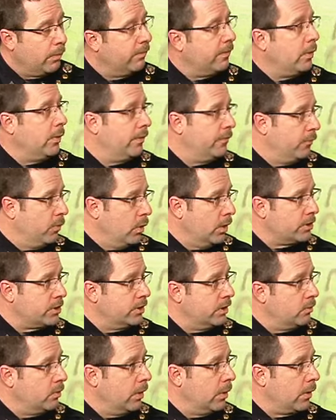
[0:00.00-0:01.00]
were very
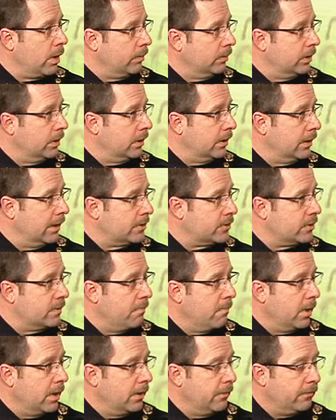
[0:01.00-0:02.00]
fortunate. We were able to get some
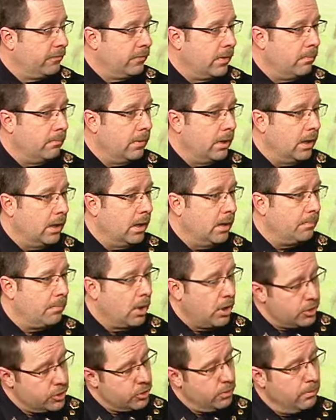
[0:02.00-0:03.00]
money from,
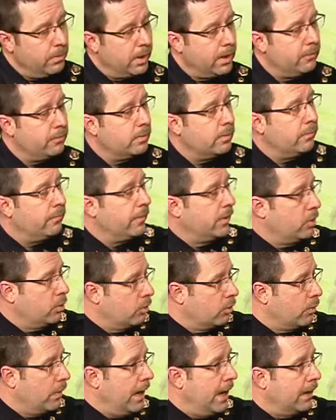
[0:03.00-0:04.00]
partial money from a federal
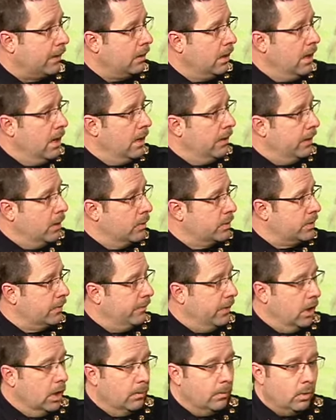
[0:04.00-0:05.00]
grant that was
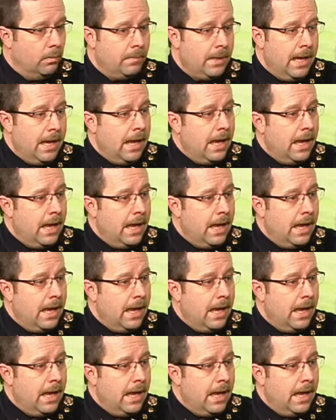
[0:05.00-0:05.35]
available.